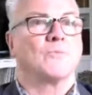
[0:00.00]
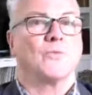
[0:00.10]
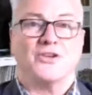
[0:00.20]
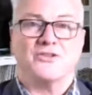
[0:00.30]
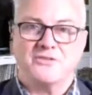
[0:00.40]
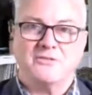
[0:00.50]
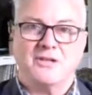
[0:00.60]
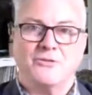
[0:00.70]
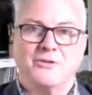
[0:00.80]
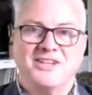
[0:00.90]
What I do
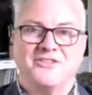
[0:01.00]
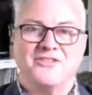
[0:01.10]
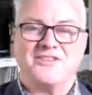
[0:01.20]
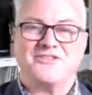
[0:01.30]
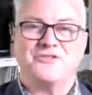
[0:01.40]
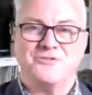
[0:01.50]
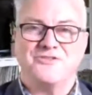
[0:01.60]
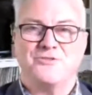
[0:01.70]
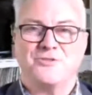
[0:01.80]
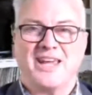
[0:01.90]
know is that
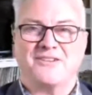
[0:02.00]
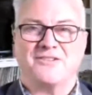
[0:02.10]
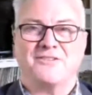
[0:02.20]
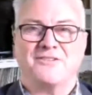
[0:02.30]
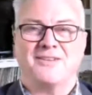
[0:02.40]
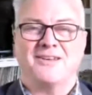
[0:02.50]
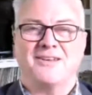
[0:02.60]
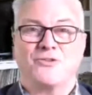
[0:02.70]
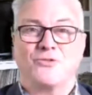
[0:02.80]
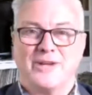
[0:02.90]
students who can
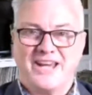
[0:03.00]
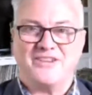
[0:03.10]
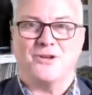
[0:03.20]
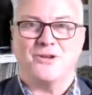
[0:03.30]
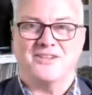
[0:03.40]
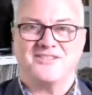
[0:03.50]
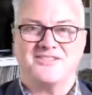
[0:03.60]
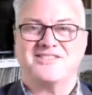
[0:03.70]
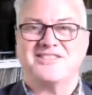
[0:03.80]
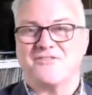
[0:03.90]
create knowledge,
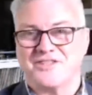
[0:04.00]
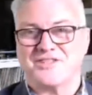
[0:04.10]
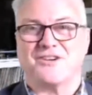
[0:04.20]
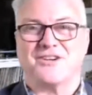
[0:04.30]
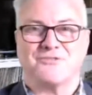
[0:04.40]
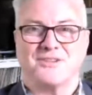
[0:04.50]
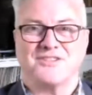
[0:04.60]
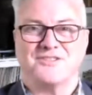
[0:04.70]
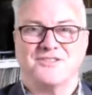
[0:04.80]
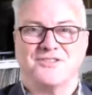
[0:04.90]
synthesize
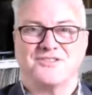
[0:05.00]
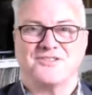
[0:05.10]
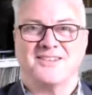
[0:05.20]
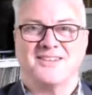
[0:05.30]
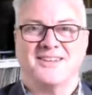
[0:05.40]
research,